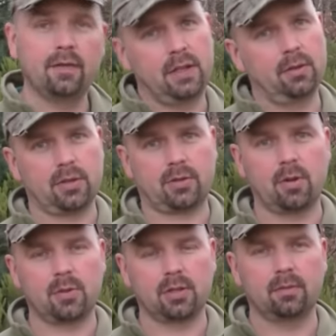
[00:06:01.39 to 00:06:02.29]
the video
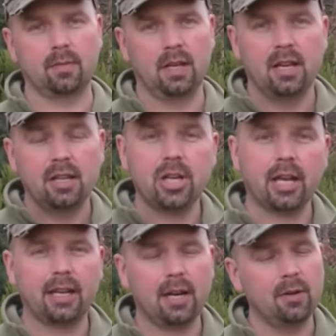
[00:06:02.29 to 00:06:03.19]
description.
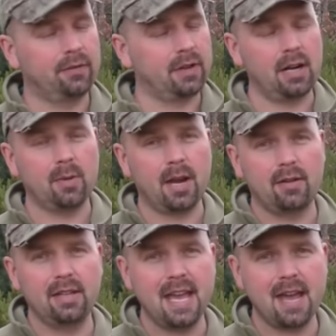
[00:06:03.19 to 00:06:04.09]
Check it out if you're anywhere
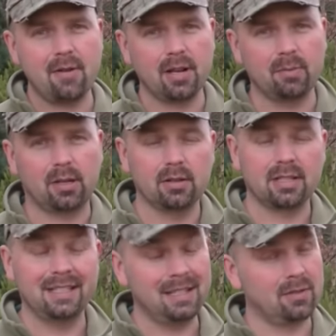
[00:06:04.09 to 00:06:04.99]
in the area, because
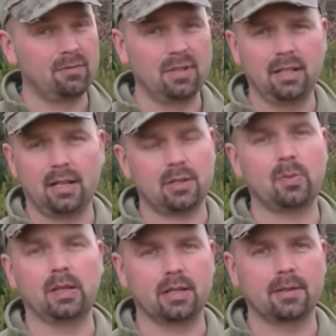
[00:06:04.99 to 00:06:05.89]
it is a really nice
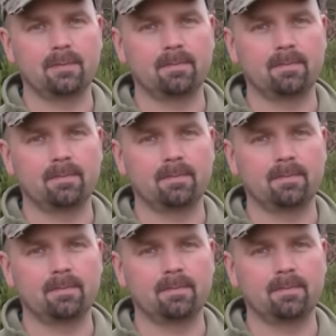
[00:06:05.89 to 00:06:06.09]
place.